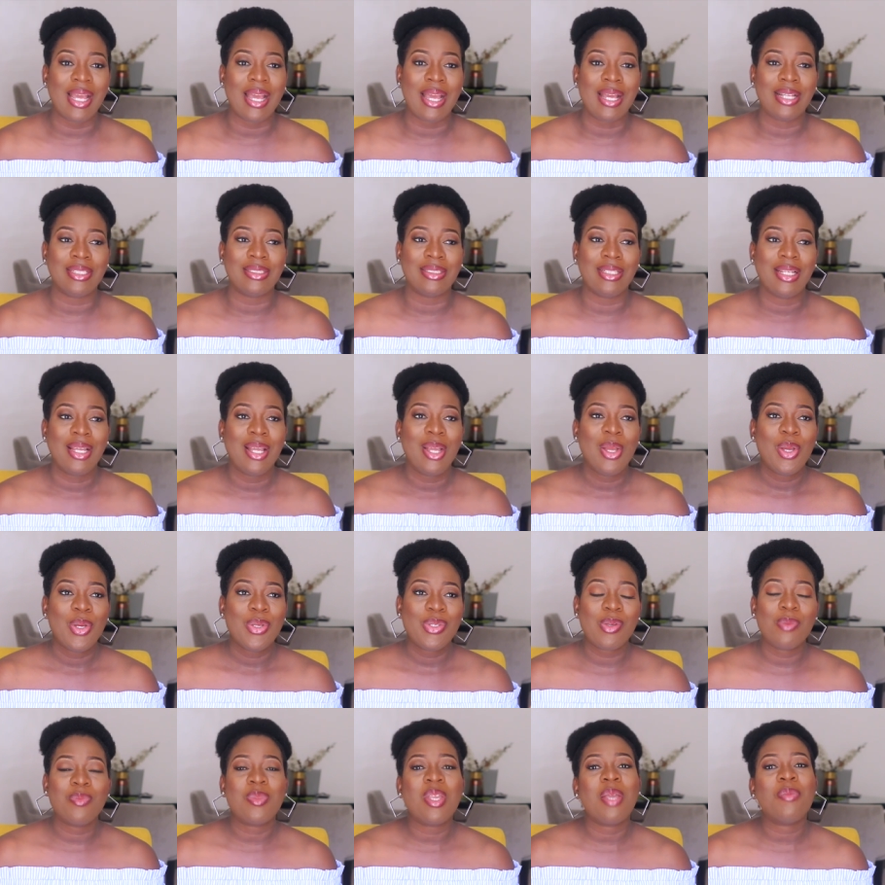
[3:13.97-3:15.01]
And
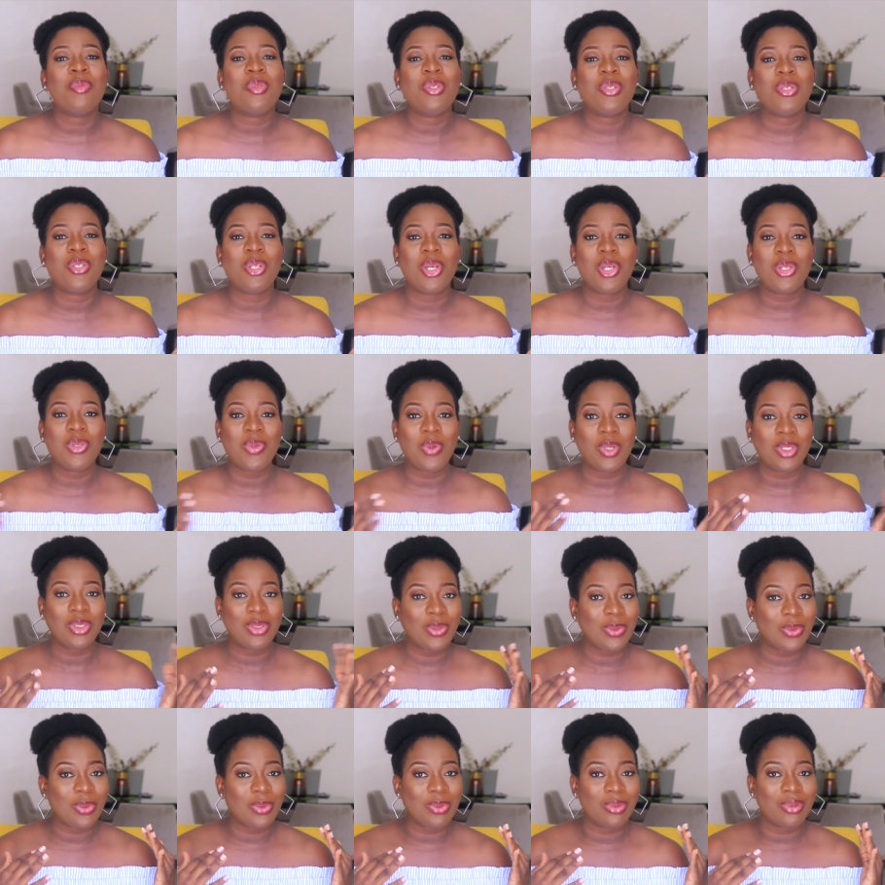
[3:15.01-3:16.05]
sometimes you just want
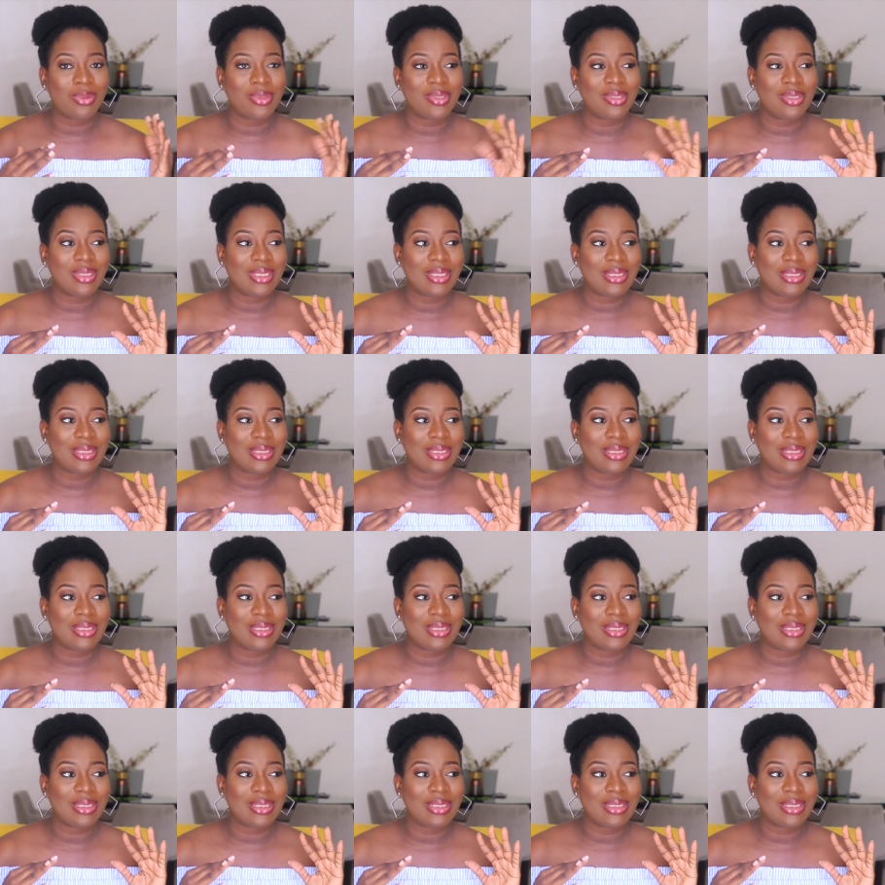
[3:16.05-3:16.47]
to